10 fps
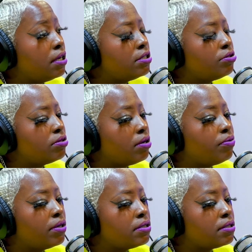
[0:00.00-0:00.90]
And she was like,
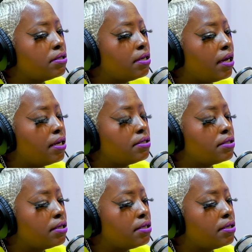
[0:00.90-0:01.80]
what is it? I
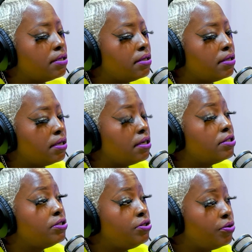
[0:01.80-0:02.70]
said,
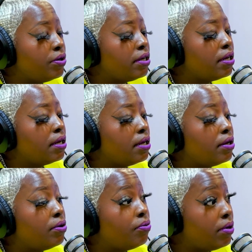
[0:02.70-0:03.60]
it's doing
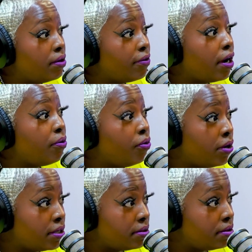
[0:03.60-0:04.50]
whatever I want.